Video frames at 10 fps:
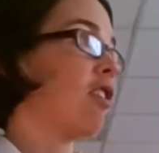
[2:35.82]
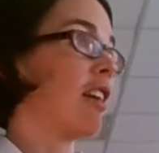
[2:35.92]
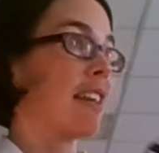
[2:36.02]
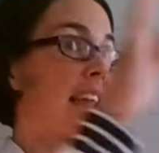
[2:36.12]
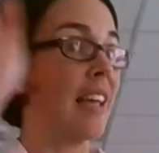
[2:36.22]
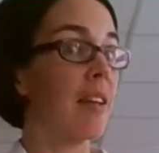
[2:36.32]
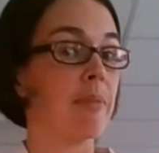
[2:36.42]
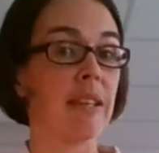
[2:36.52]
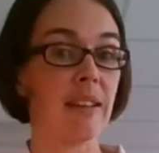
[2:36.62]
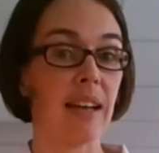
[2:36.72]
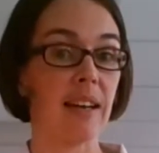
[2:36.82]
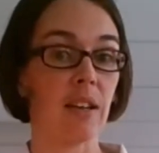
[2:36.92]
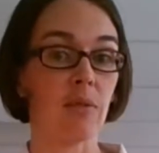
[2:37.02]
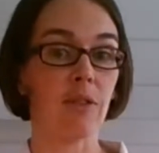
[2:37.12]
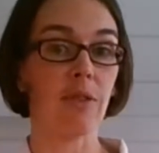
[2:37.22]
look at the ambient light
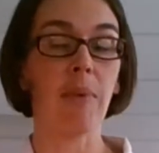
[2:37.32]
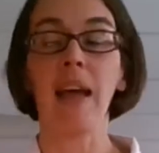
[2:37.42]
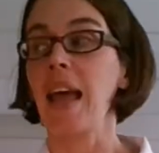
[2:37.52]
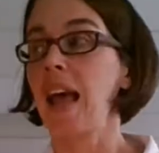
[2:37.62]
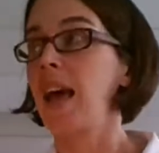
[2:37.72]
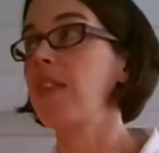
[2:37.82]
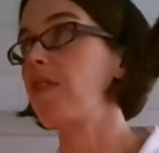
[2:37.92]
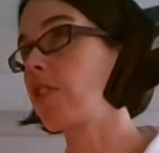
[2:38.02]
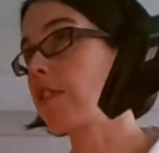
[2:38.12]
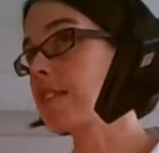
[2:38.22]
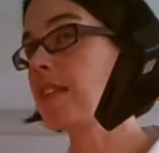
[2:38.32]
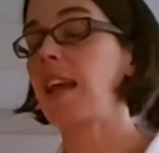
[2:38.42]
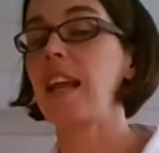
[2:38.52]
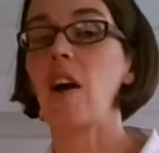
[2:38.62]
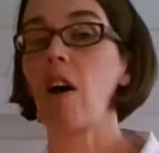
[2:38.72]
in the room, the fluorescent
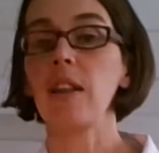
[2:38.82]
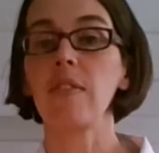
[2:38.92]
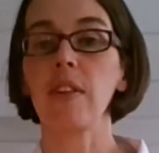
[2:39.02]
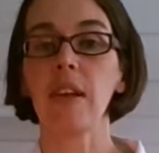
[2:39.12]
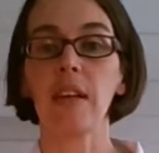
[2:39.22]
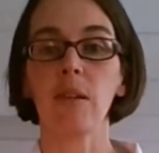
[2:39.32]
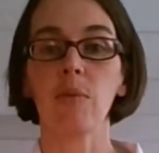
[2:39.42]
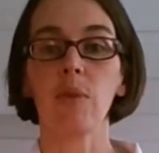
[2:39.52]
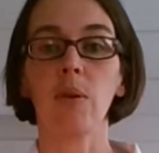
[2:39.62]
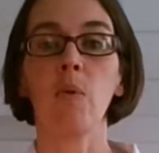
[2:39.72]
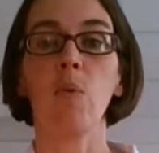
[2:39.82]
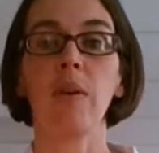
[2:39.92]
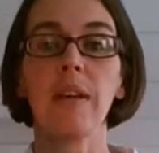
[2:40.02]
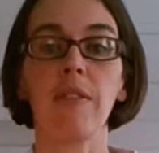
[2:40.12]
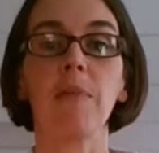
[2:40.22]
light, all of the light in the room
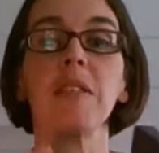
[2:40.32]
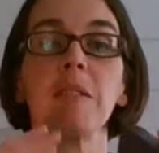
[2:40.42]
will give them a